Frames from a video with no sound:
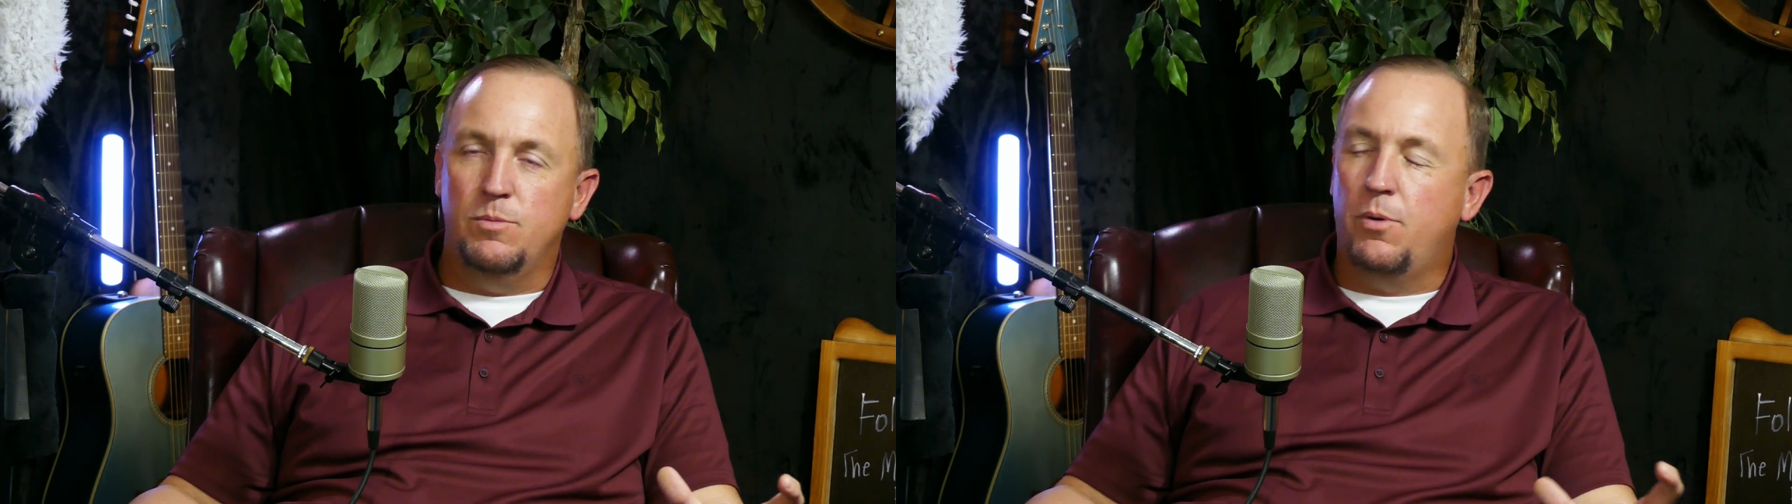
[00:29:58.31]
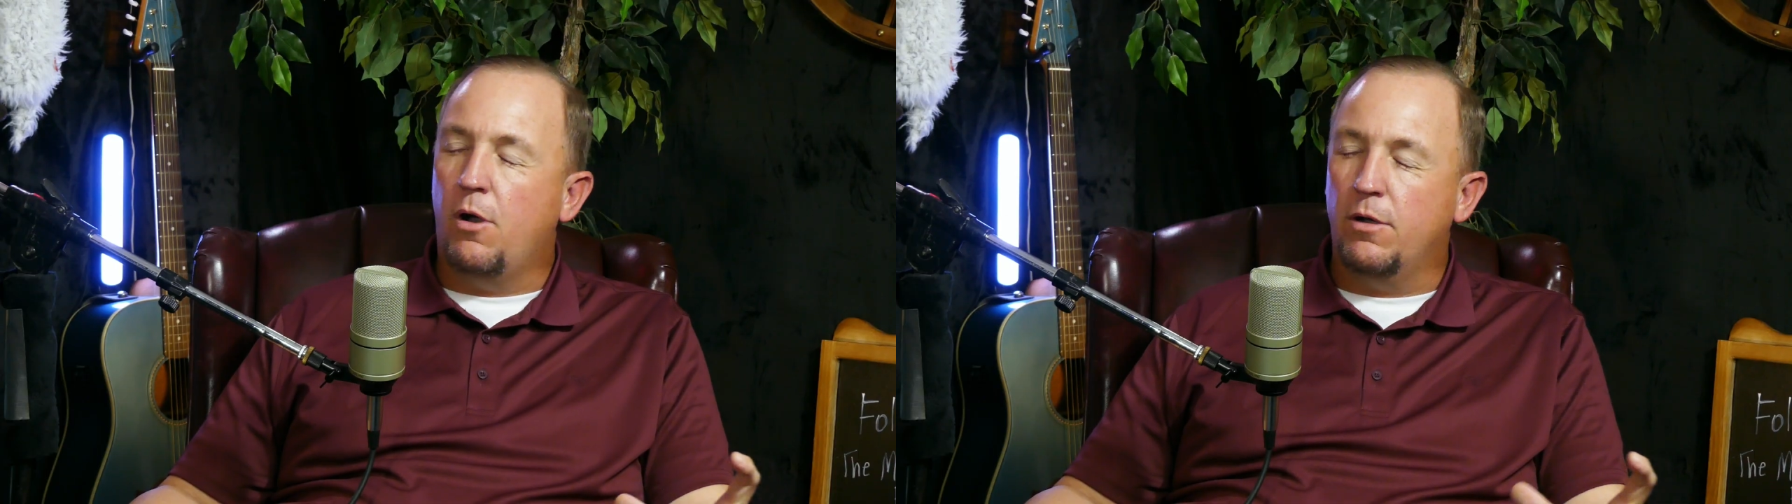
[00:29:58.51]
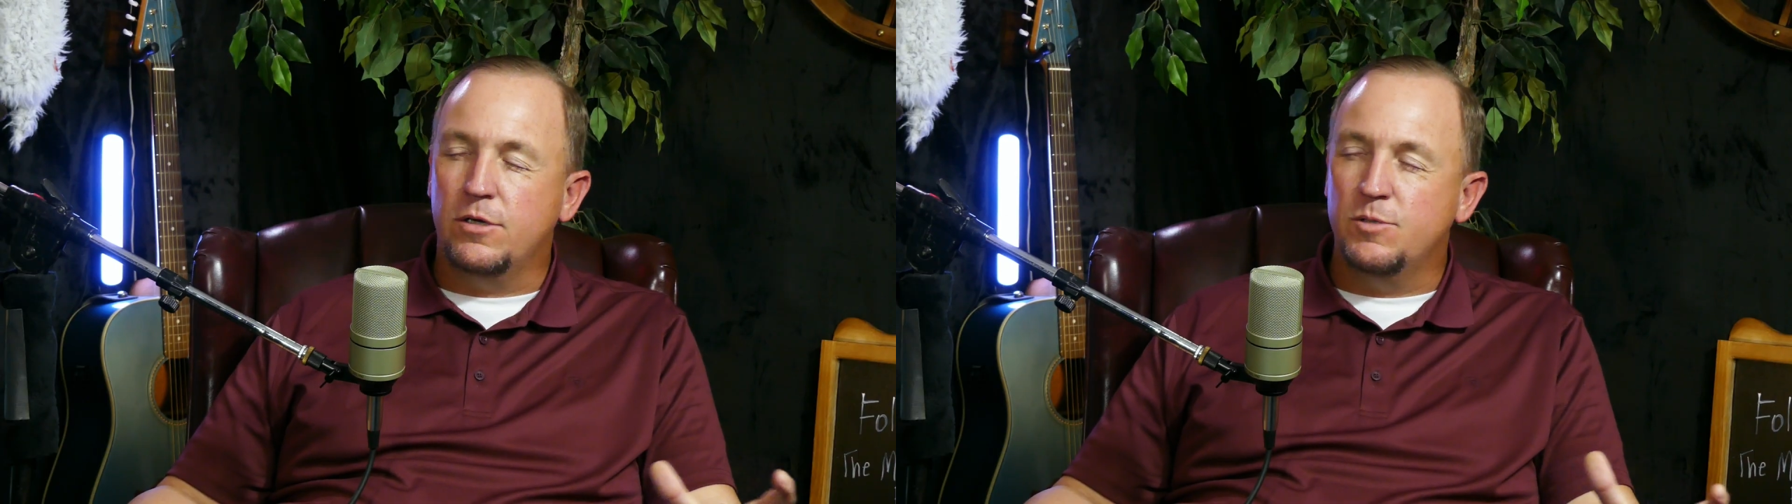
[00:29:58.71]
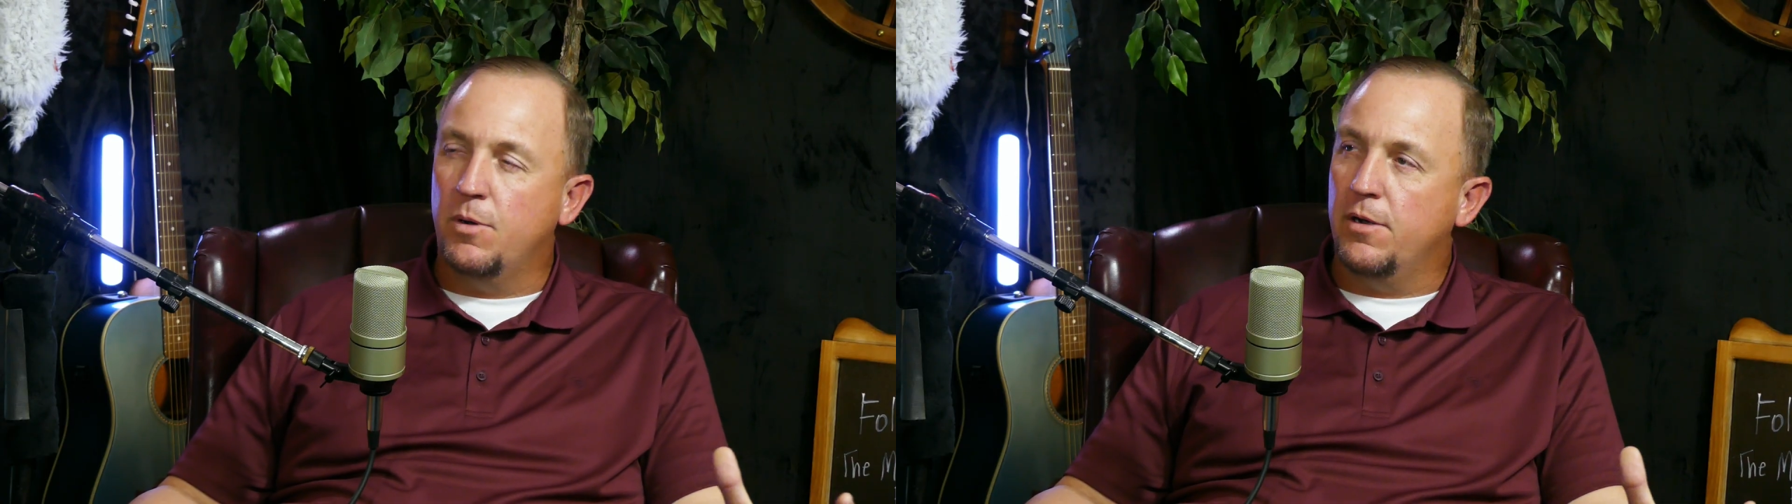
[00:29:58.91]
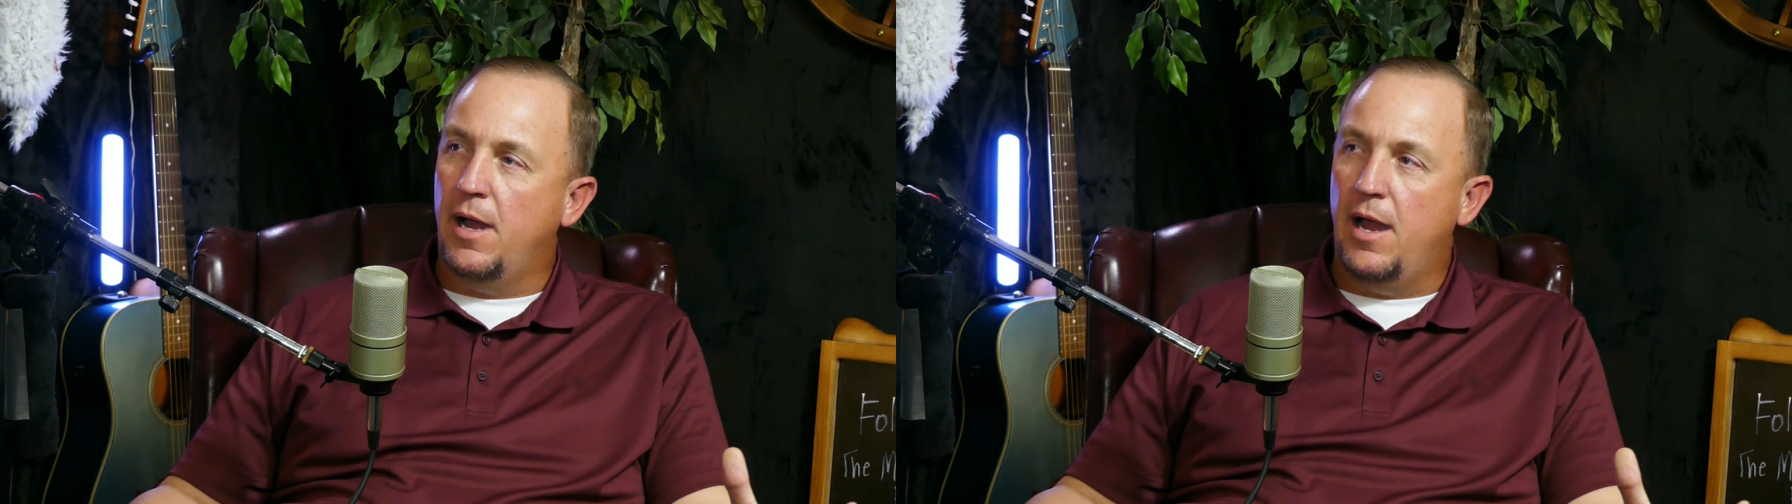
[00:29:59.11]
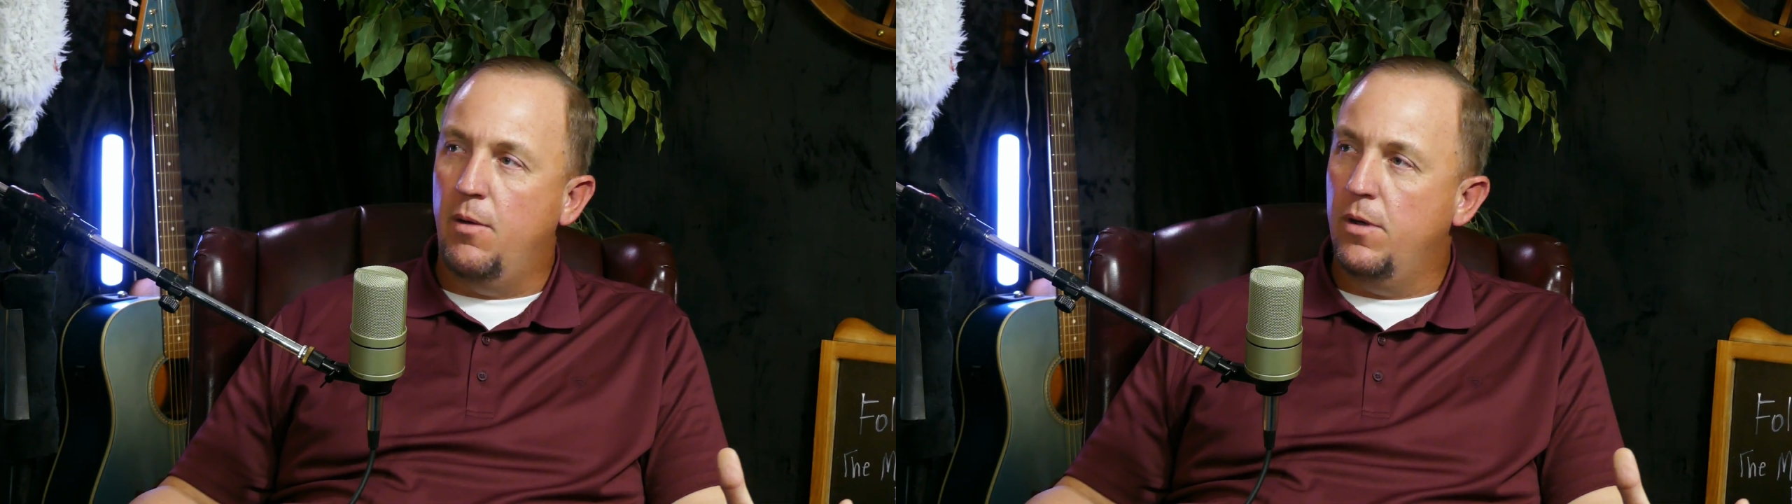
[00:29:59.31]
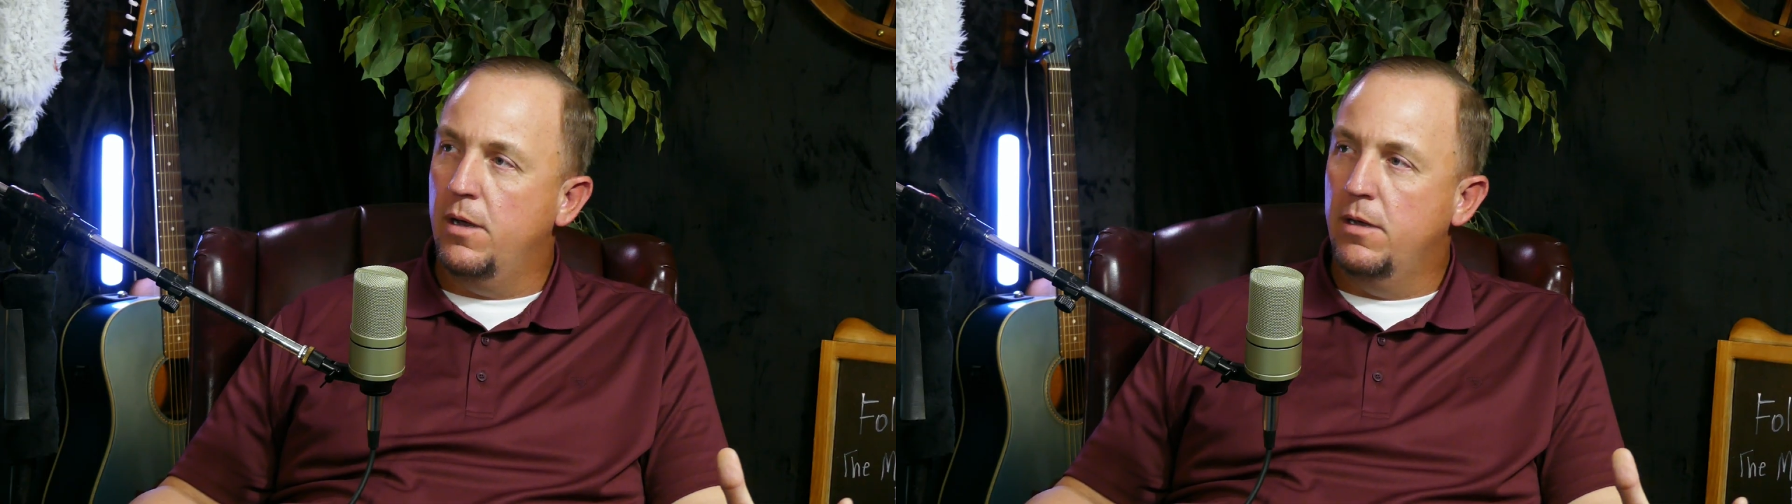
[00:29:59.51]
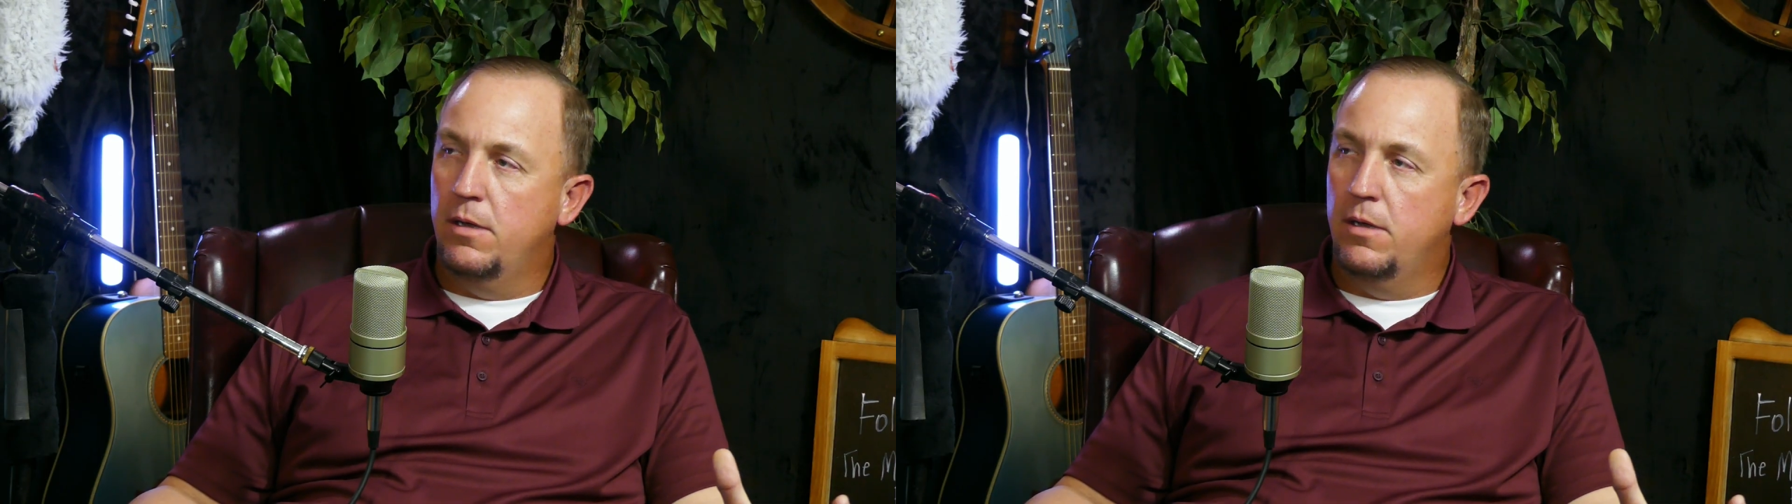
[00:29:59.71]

Parkersburg, Iowa.